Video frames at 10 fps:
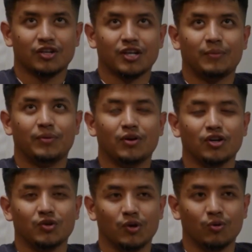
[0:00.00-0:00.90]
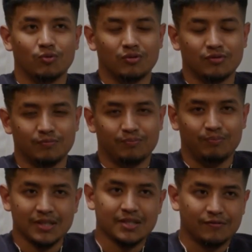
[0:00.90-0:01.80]
gonna be on your own,
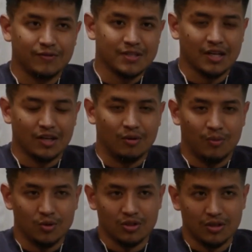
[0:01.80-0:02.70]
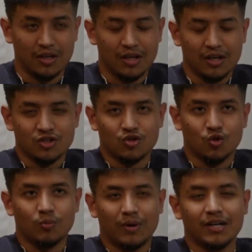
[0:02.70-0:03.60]
mentally, physically, and emotionally. So
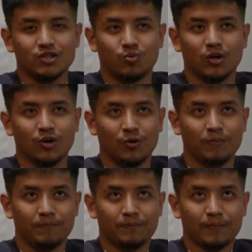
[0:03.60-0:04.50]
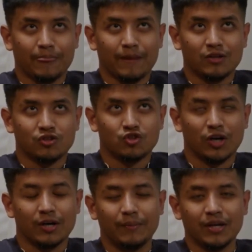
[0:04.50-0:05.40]
you might as well
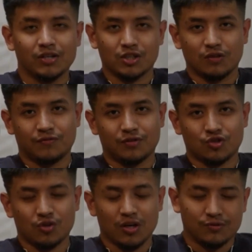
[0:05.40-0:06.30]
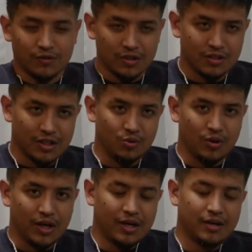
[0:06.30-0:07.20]
try to make yourself the strongest version that you
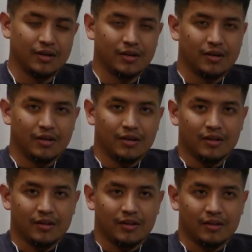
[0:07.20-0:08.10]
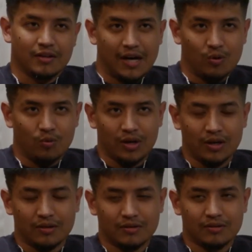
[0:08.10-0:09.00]
can. That
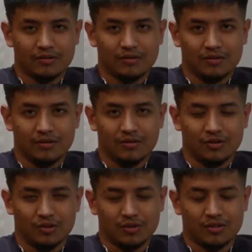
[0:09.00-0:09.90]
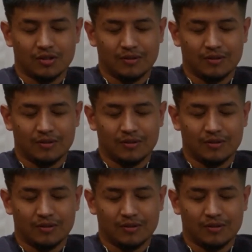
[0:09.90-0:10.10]
way, it's